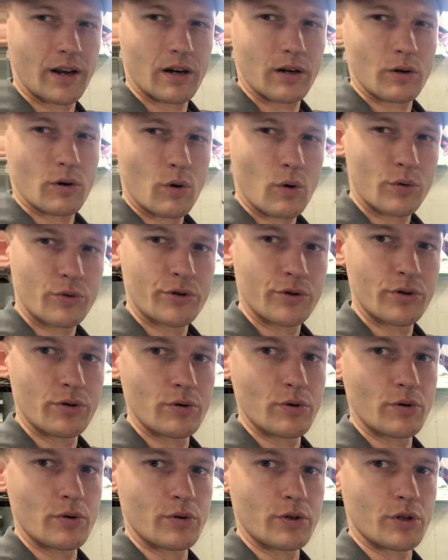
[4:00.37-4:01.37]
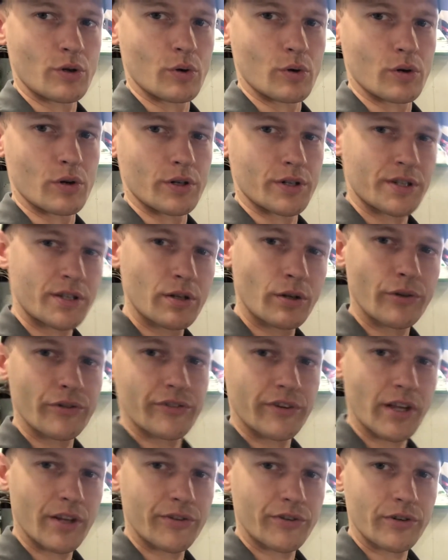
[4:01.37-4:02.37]
go to your tilt
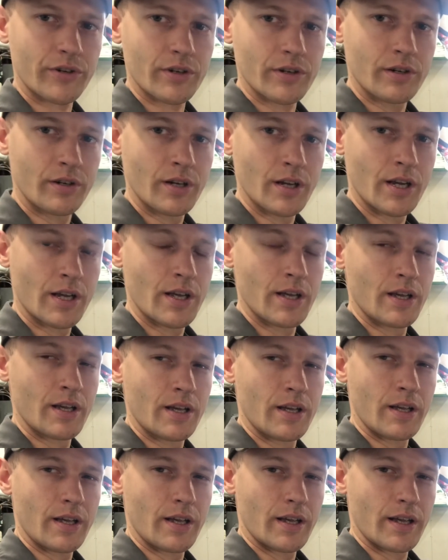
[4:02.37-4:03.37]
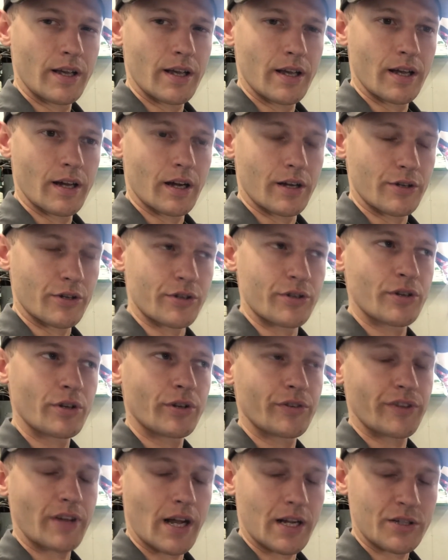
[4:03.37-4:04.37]
sensor, your
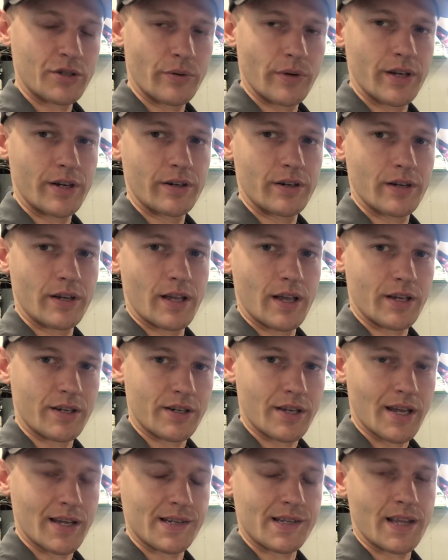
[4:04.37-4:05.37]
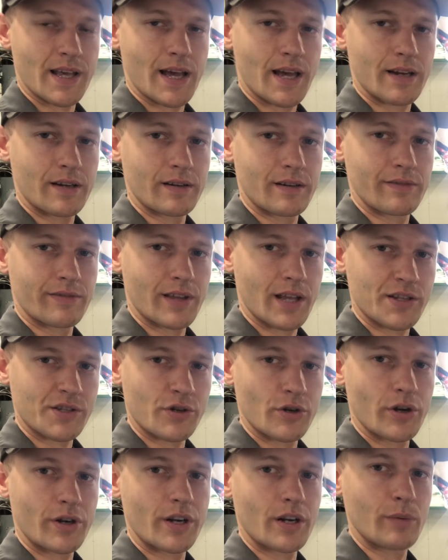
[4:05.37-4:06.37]
tilt actuator, and test that. If that's
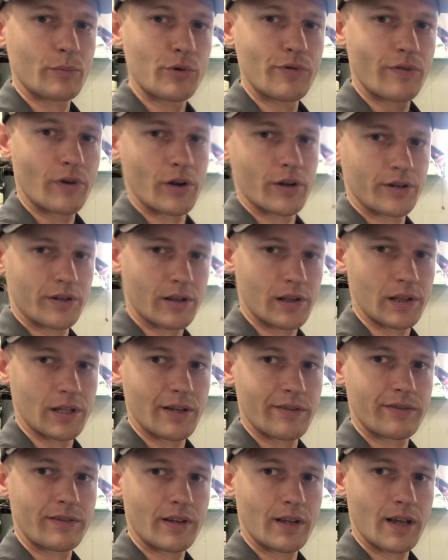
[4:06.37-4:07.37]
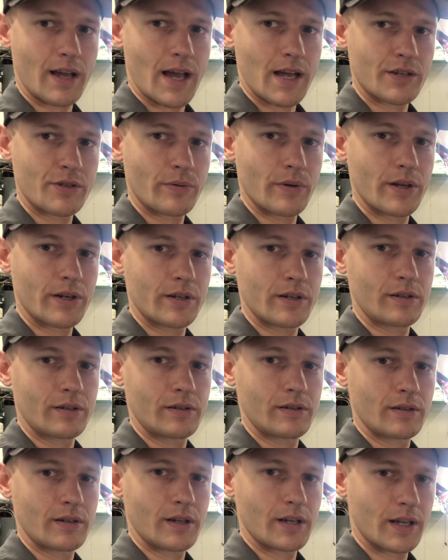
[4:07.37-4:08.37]
good, it'll move on to the lift actuator
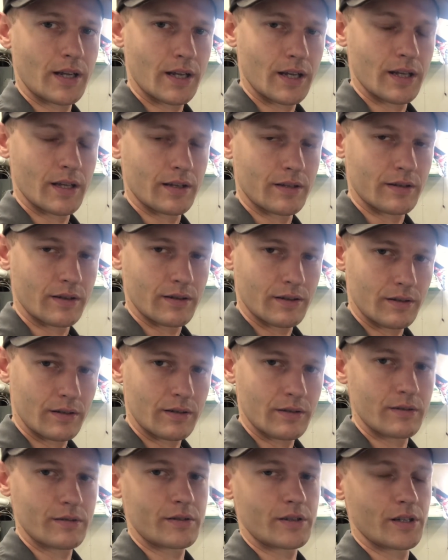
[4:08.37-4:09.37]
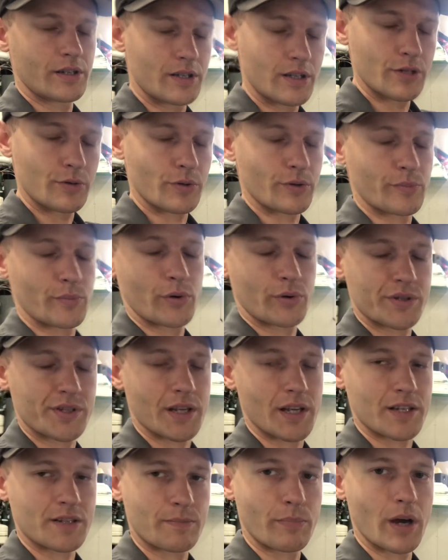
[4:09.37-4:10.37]
and continue with the
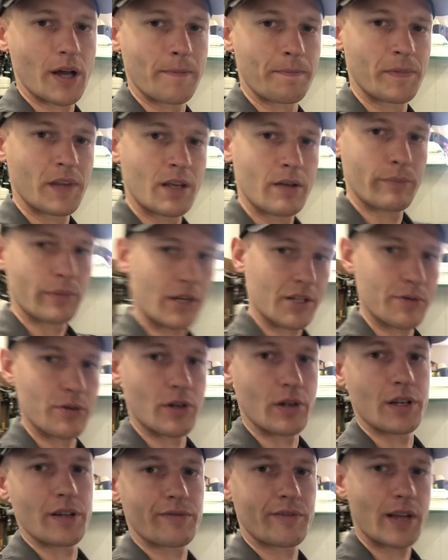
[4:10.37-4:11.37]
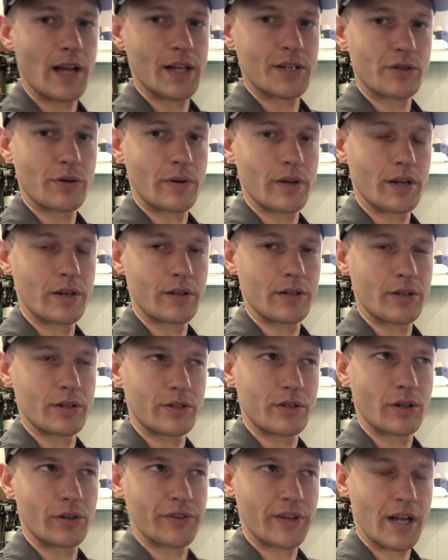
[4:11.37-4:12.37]
process. But because your
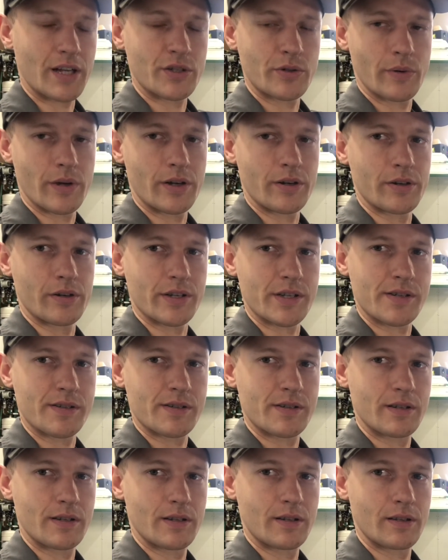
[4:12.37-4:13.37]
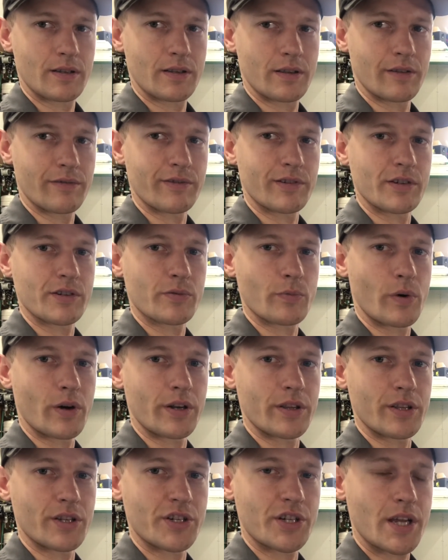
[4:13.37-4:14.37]
tilt actuator is the first
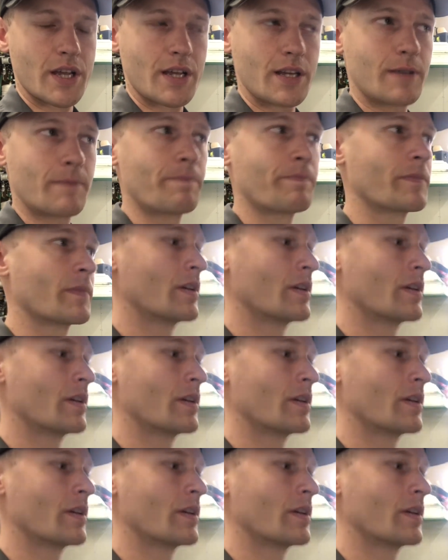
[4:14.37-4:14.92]
one in the chain,